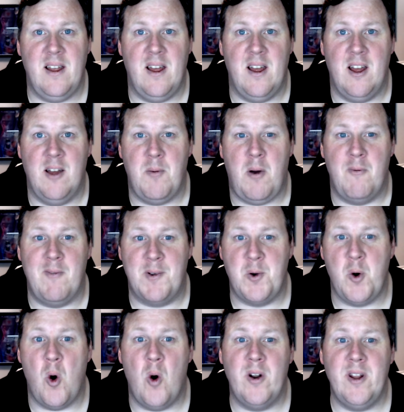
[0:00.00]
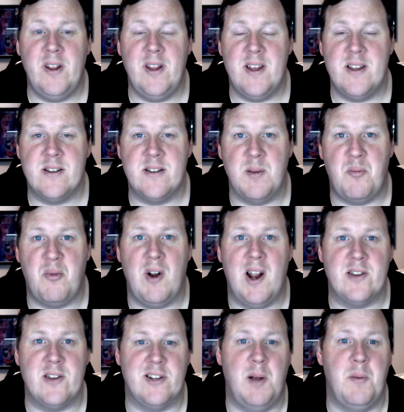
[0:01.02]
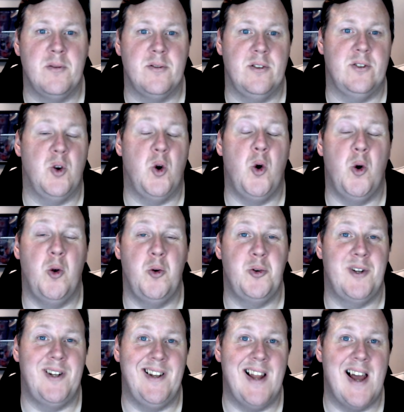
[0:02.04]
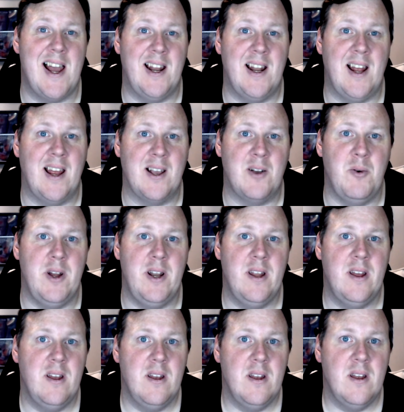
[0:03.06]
I'm recording this, the price on Amazon's 199 quid.